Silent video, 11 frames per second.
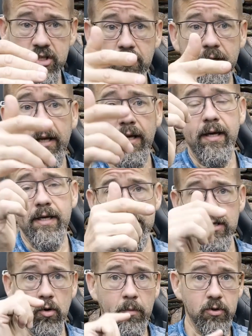screen, it's
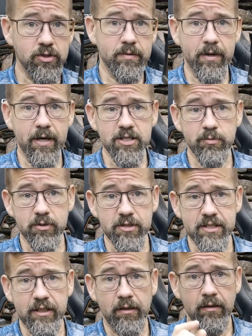almost impossible
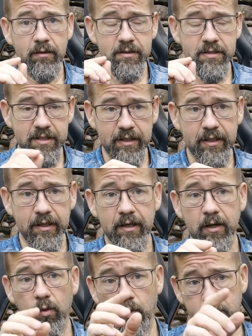to see
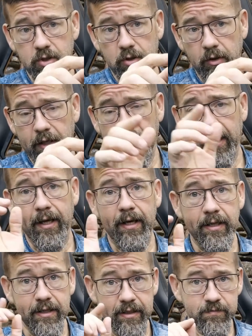what you're looking at, and
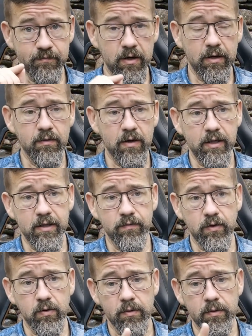it is very, very
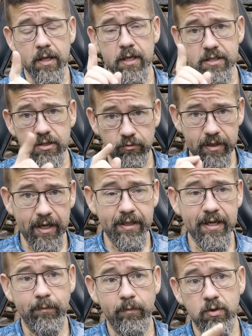difficult. So
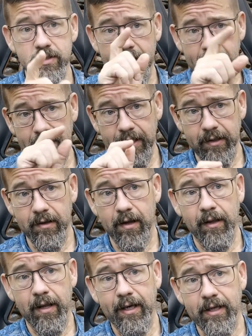daytime use, I did
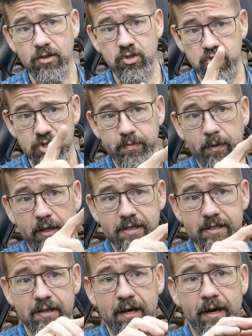not like it just
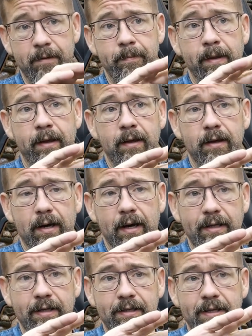because of that. I
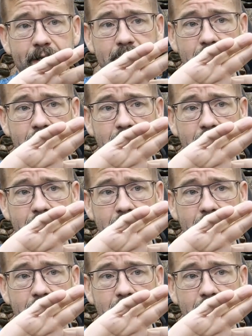did take